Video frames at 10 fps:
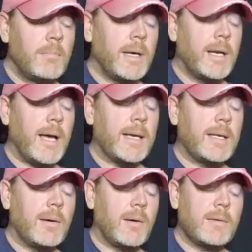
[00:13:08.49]
but I
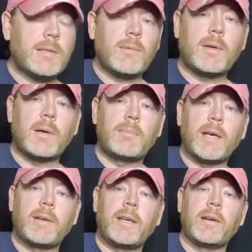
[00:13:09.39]
can also come
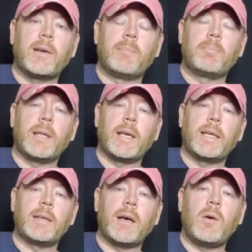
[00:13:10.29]
down here and play
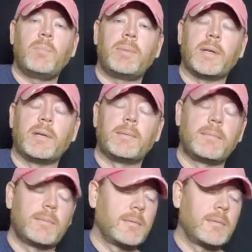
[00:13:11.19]
it open.